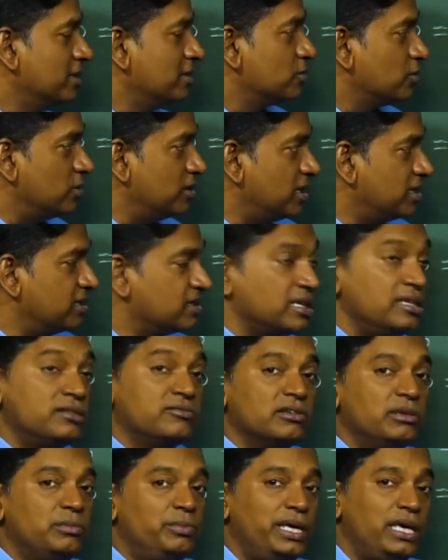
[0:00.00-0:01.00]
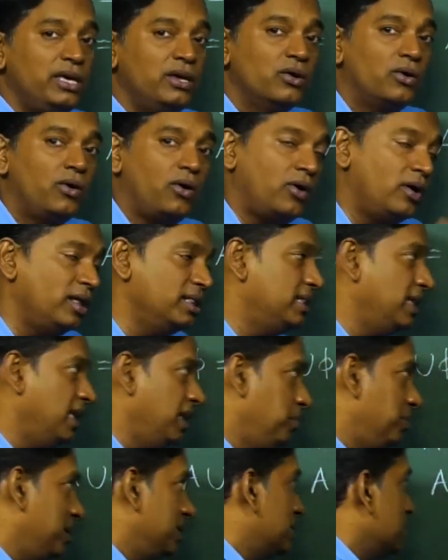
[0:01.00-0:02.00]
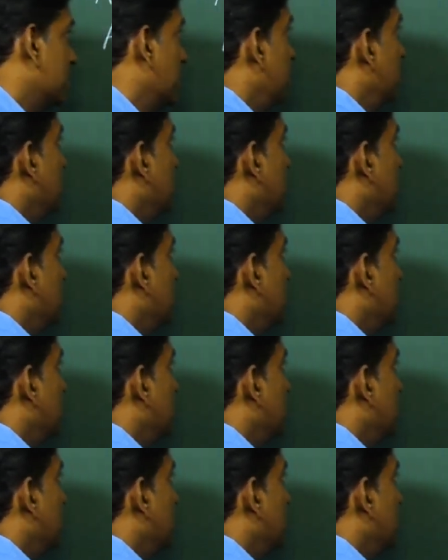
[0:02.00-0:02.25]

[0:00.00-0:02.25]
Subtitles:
So, the result will be all the elements.